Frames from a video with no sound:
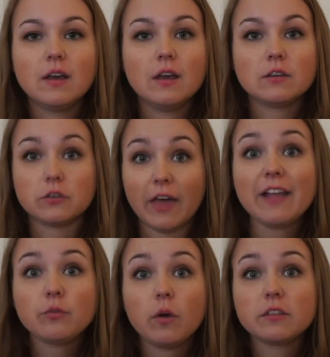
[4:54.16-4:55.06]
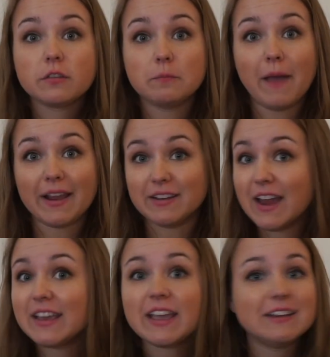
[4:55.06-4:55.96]
So that's what's
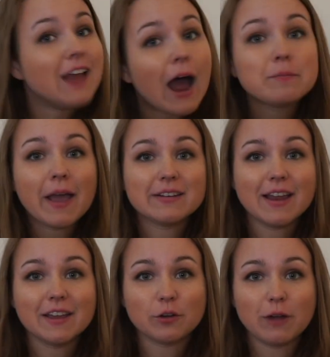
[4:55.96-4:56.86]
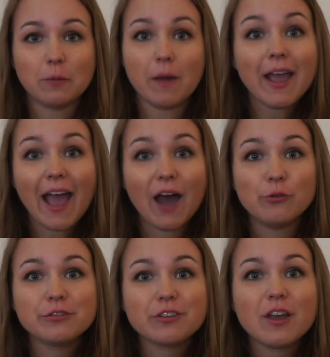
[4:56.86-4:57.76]
magnetic and non-magnetic around my
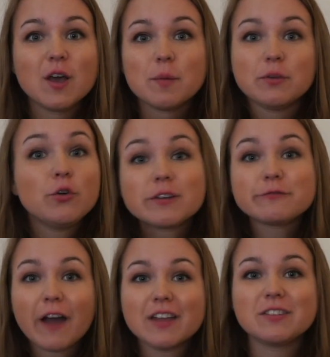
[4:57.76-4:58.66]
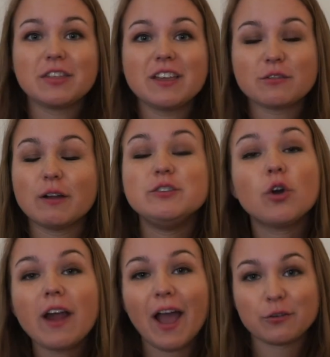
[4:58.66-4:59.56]
house, but you can find things around
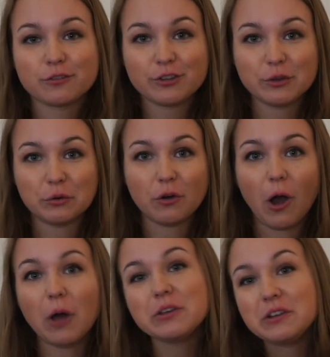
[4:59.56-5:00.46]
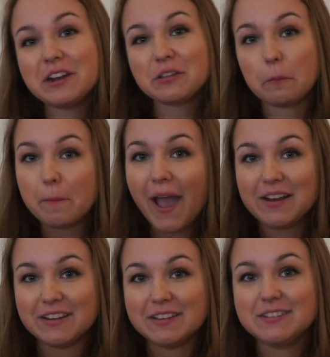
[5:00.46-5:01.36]
your house too. All you need is a
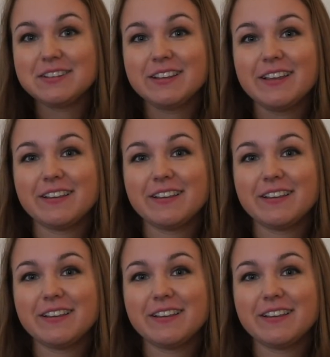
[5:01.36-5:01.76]
magnet.